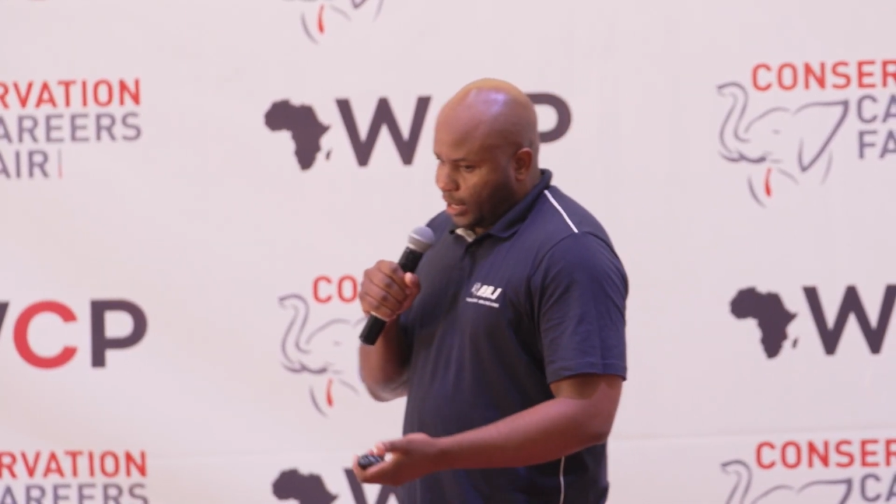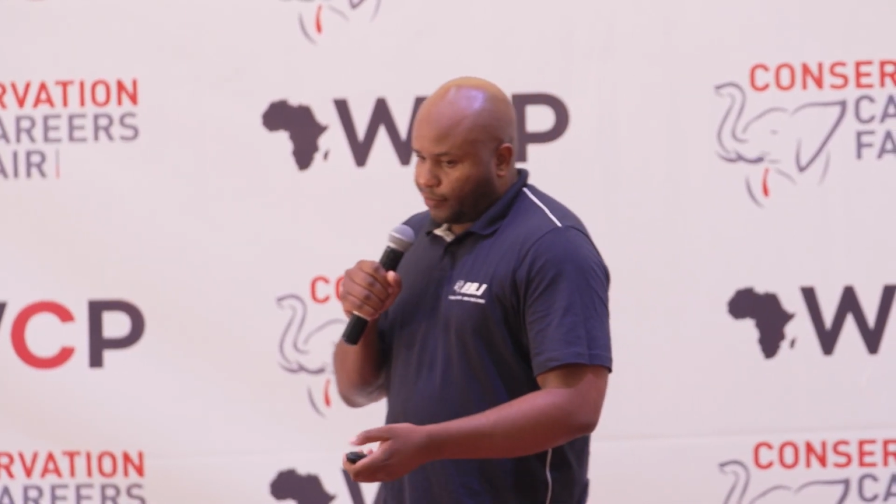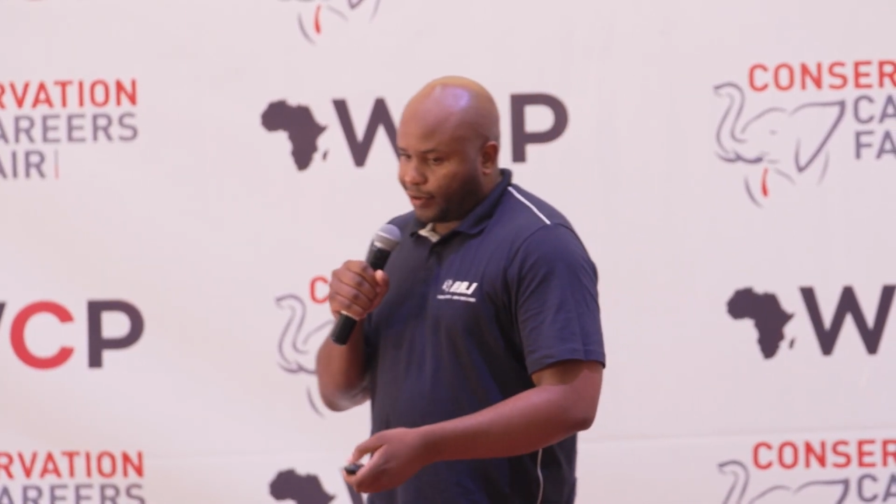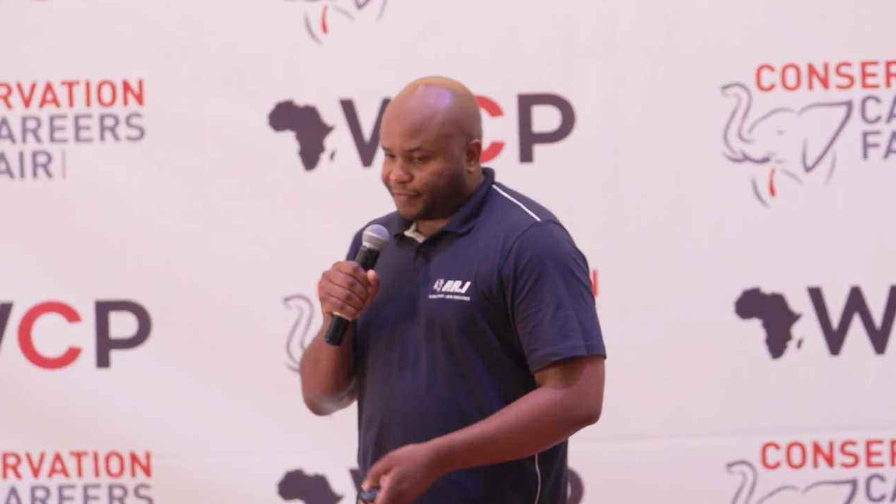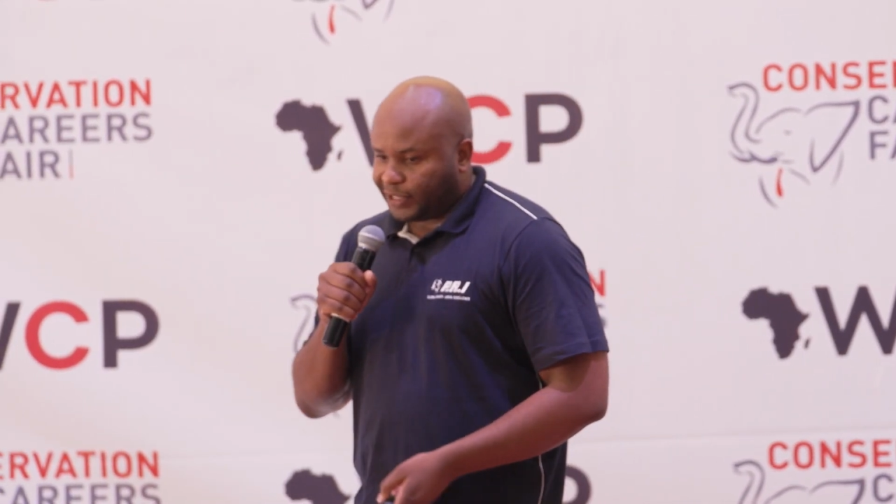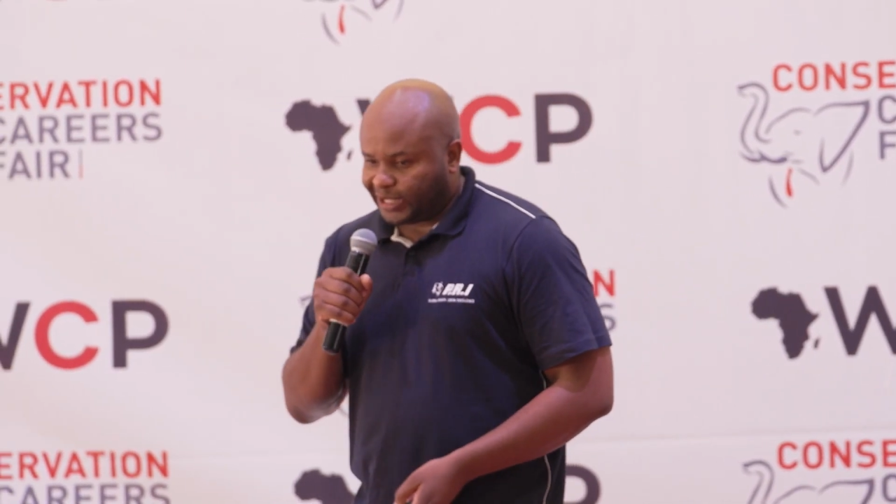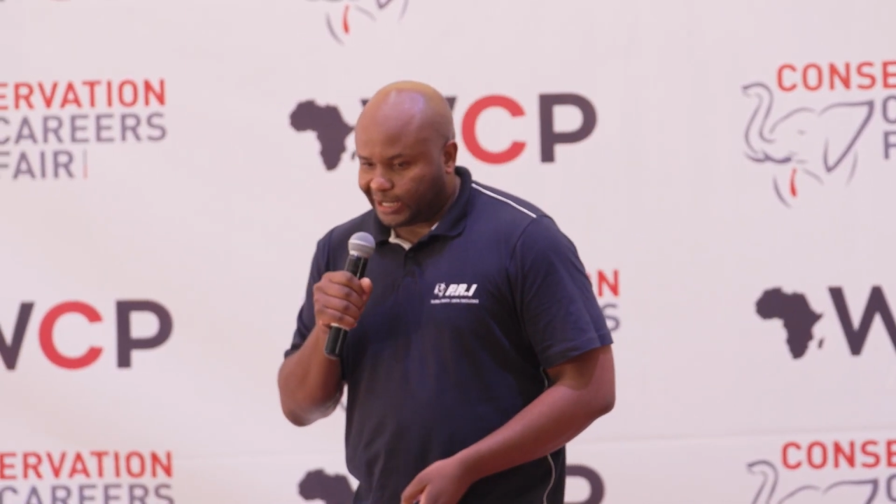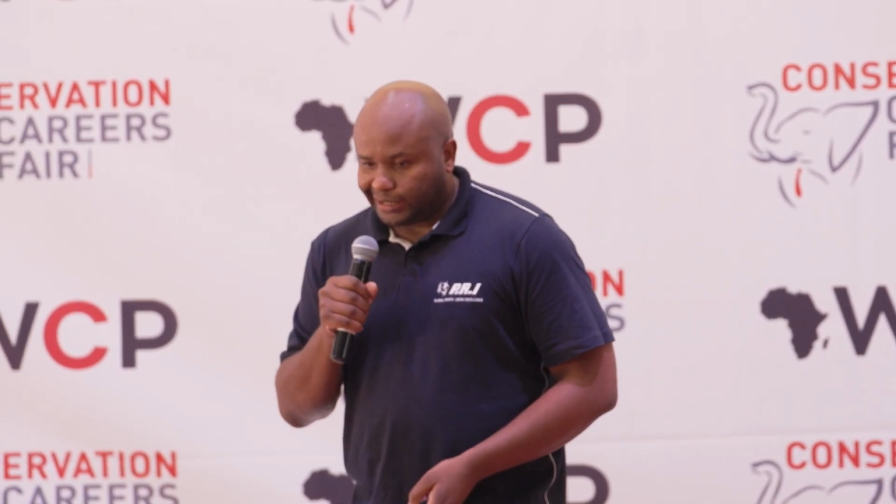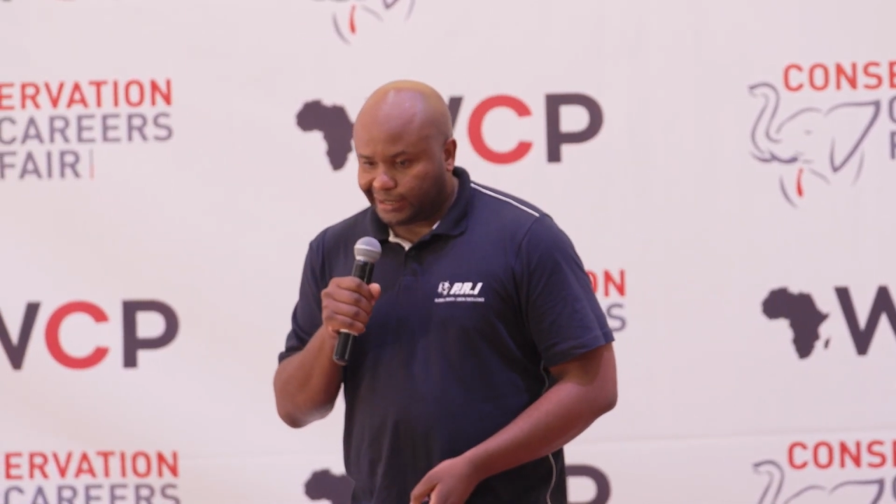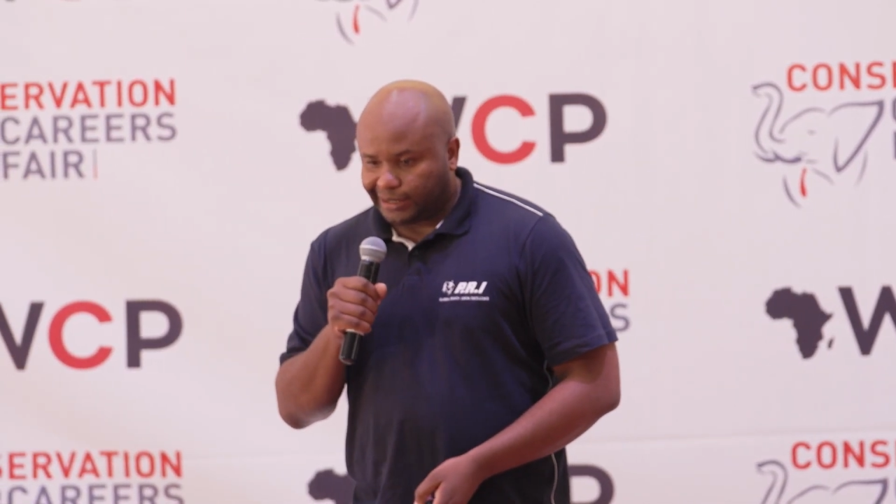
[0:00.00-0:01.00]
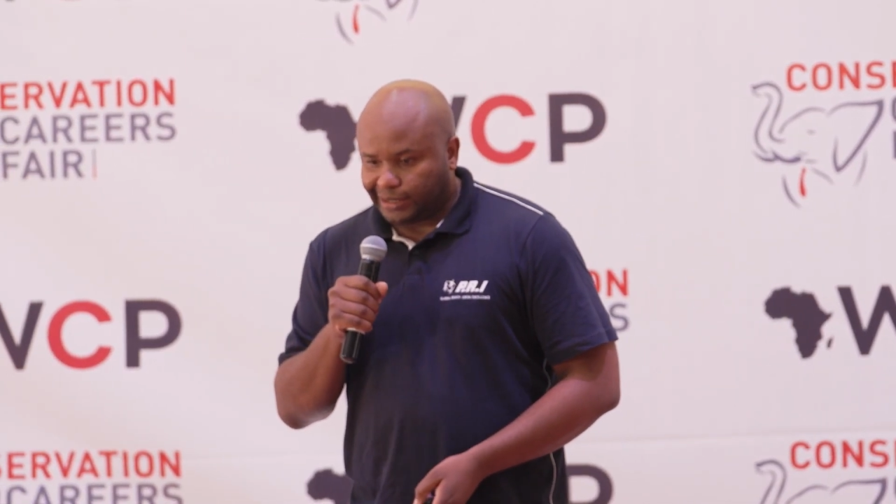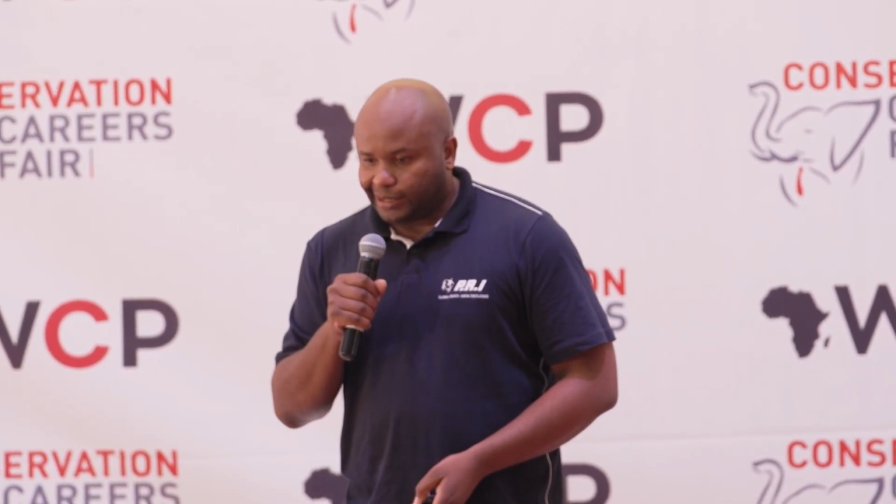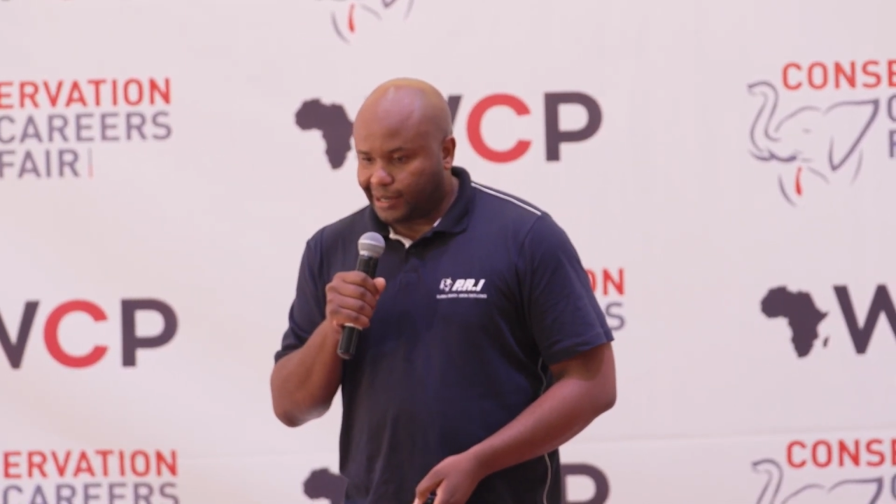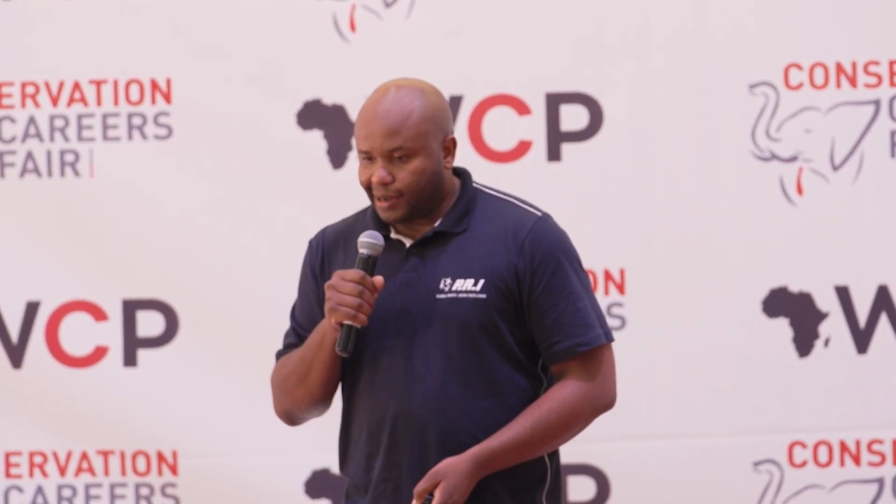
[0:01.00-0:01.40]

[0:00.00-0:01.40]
References,